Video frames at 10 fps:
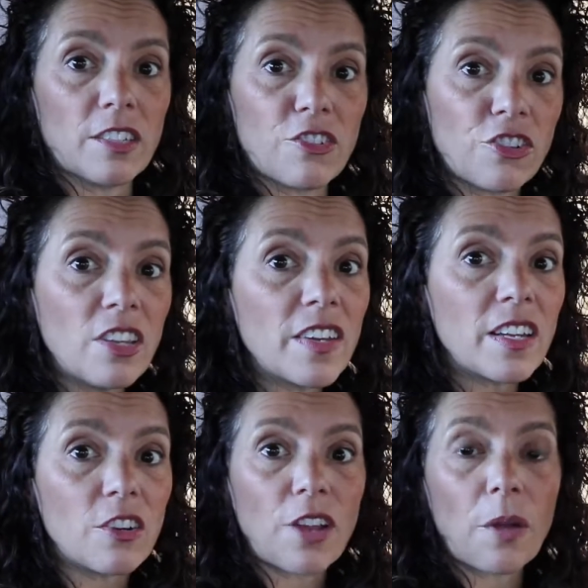achieve
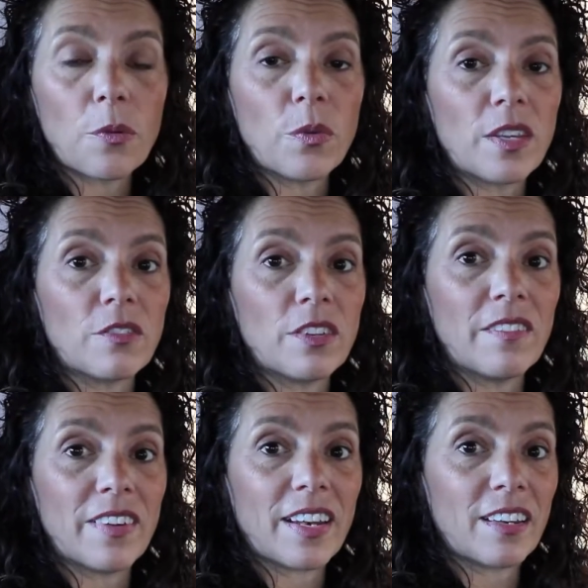it, or doubt that we can
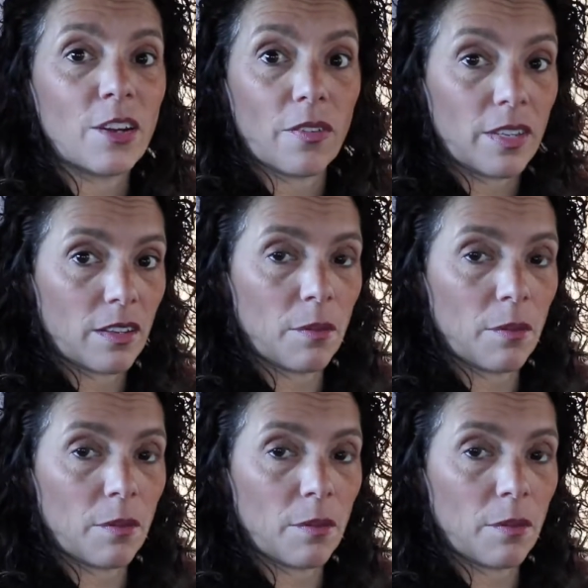even,